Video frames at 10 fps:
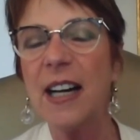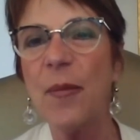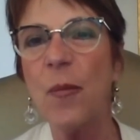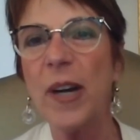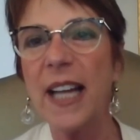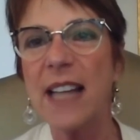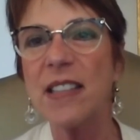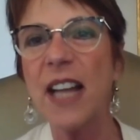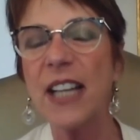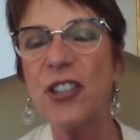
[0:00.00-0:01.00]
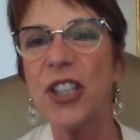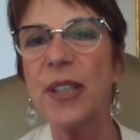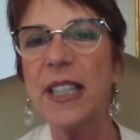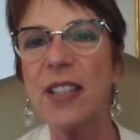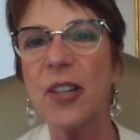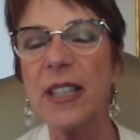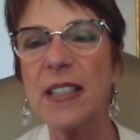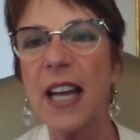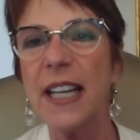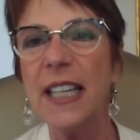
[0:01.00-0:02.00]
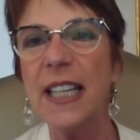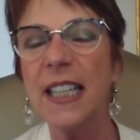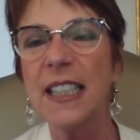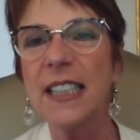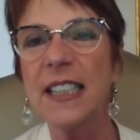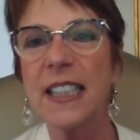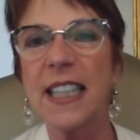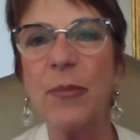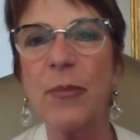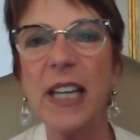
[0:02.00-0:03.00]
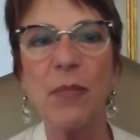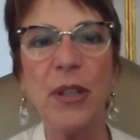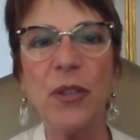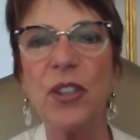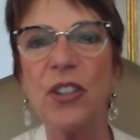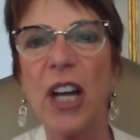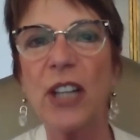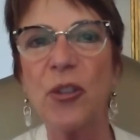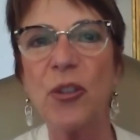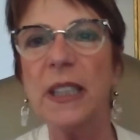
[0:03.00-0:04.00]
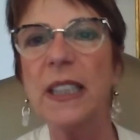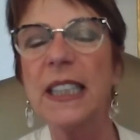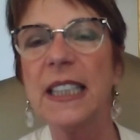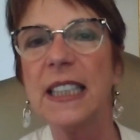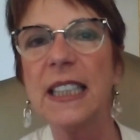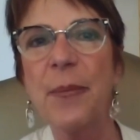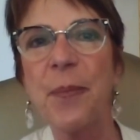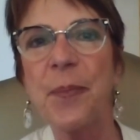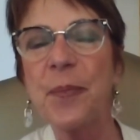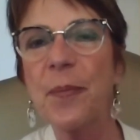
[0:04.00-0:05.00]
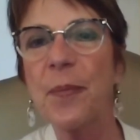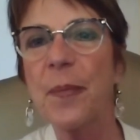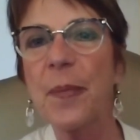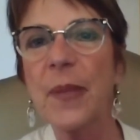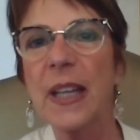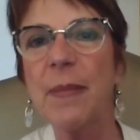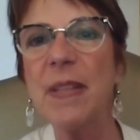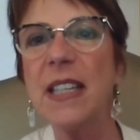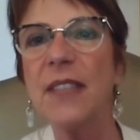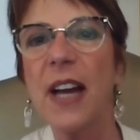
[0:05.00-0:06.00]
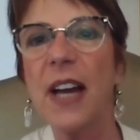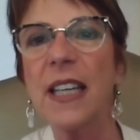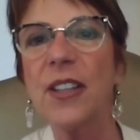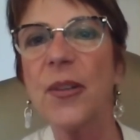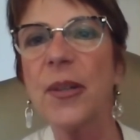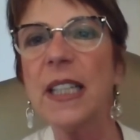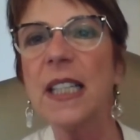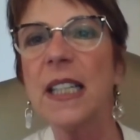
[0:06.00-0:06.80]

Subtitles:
what has Nigeria so excited? Can we unmute Joshua? Let me see if I can do it.